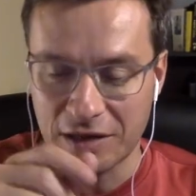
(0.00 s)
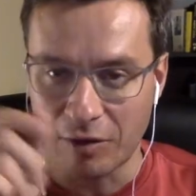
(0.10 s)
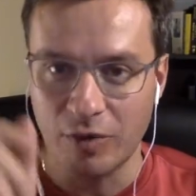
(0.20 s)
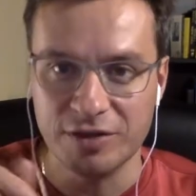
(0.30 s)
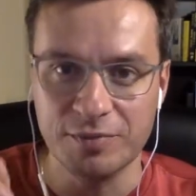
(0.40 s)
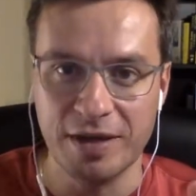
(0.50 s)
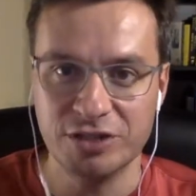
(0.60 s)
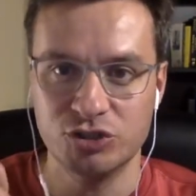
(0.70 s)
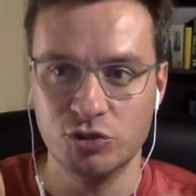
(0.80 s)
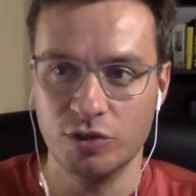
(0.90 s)
so I wanted to
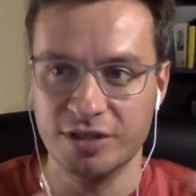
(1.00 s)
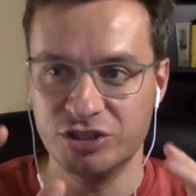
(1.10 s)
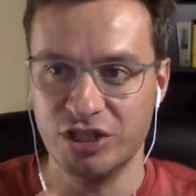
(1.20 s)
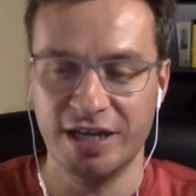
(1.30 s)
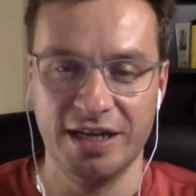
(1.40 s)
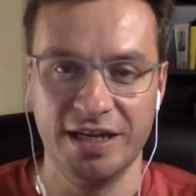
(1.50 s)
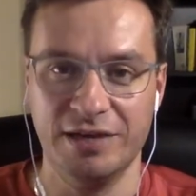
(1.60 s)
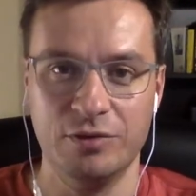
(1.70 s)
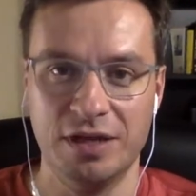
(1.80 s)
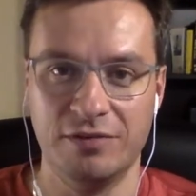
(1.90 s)
make sure checking
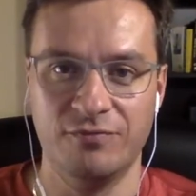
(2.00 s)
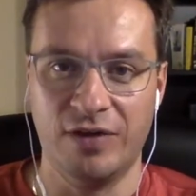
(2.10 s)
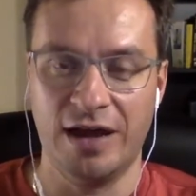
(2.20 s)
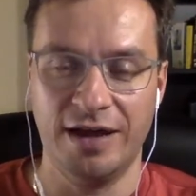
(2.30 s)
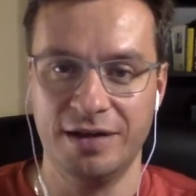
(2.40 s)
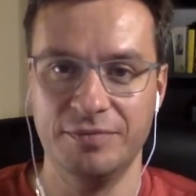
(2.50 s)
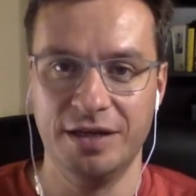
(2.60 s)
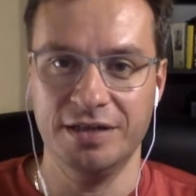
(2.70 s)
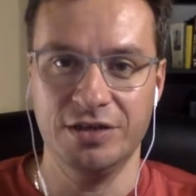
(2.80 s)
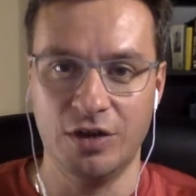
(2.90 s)
it was fine,
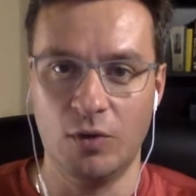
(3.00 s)
but